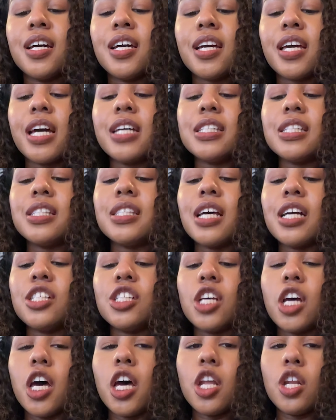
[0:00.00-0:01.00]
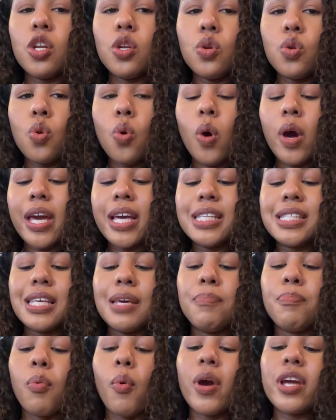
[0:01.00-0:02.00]
Cause it's such a
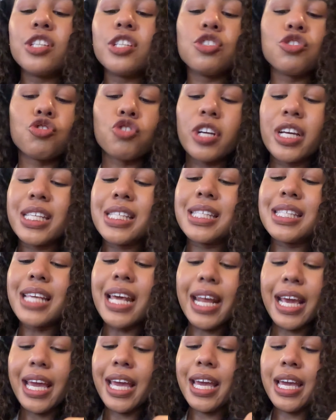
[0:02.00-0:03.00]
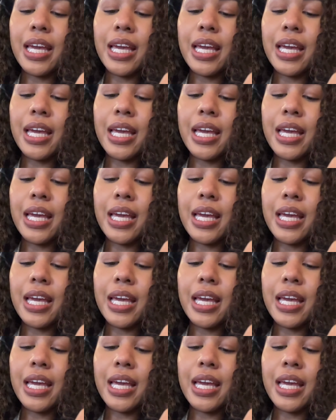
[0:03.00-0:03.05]
noisy, boisterous city.